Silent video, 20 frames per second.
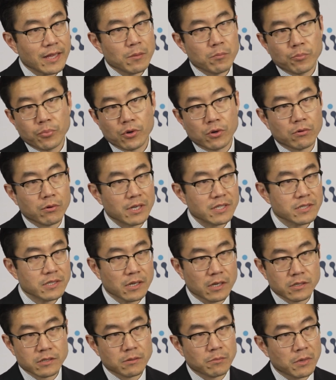them progressing
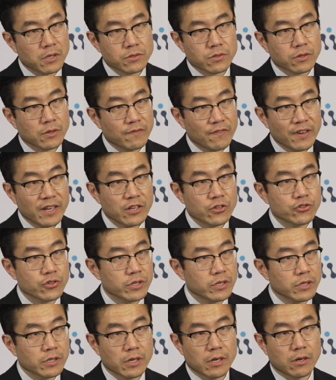onto muscle
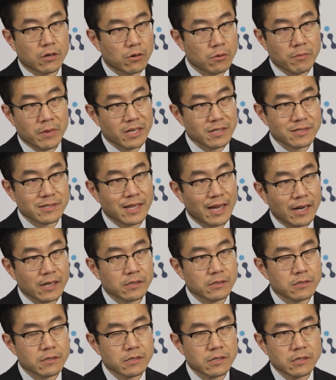invasion or
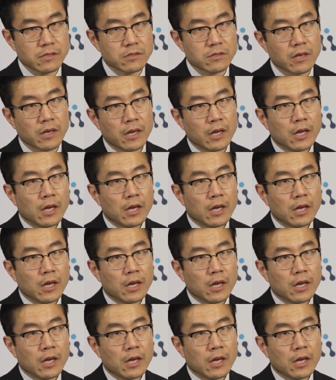metastatic disease.